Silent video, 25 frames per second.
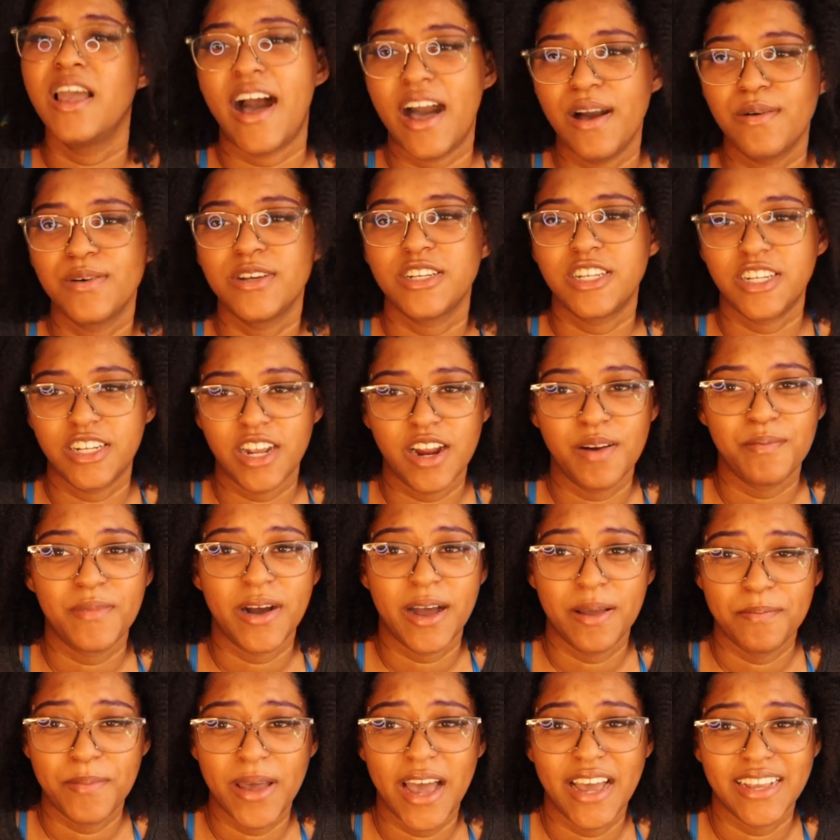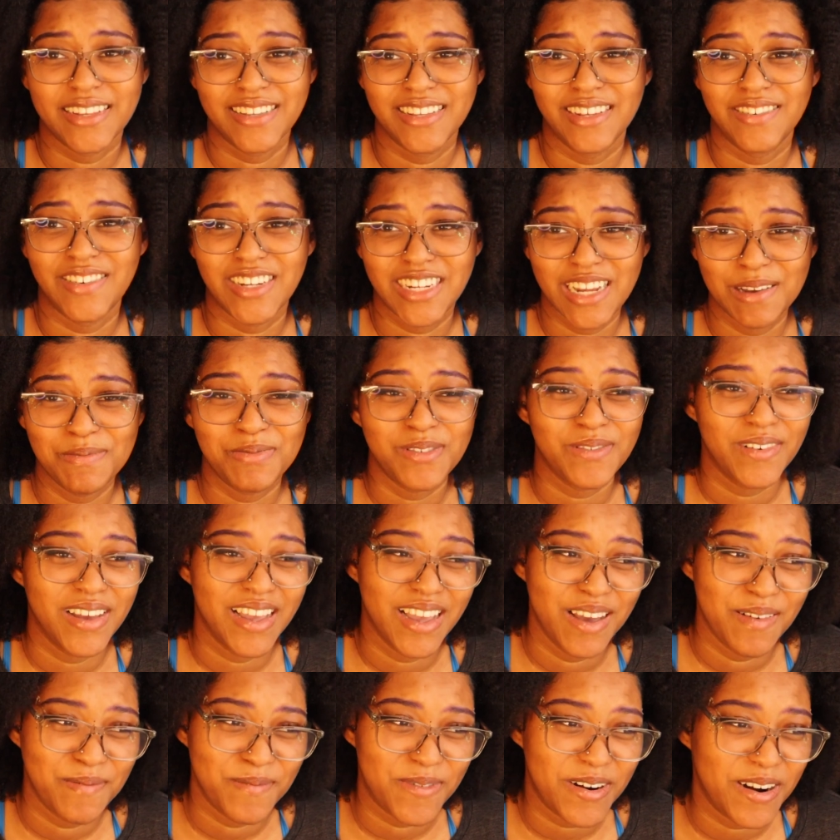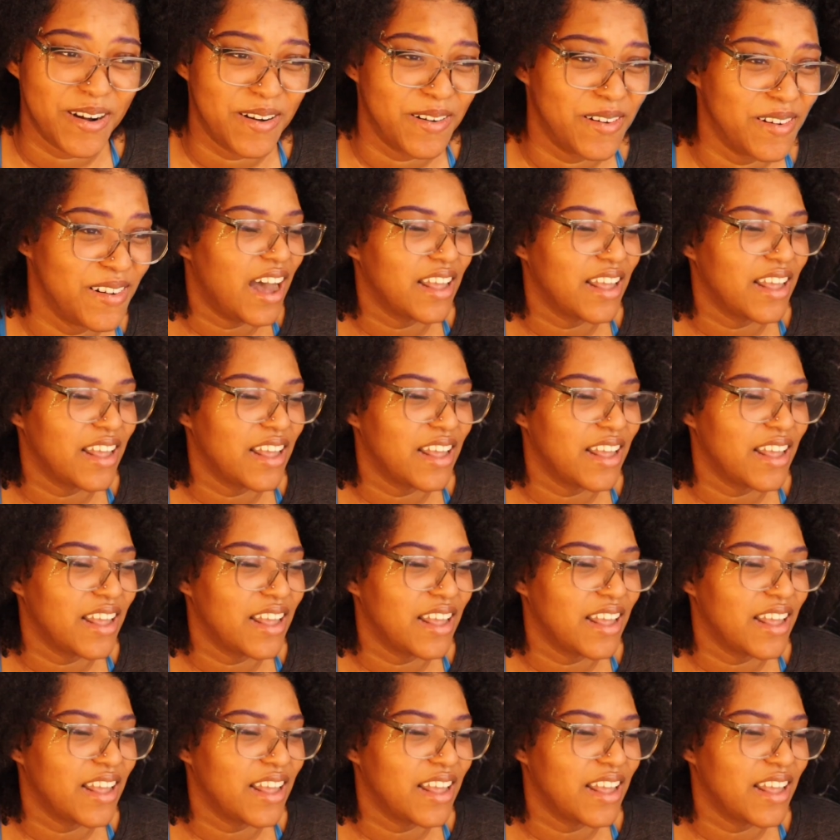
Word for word: I would share my bags of chips with him, bro.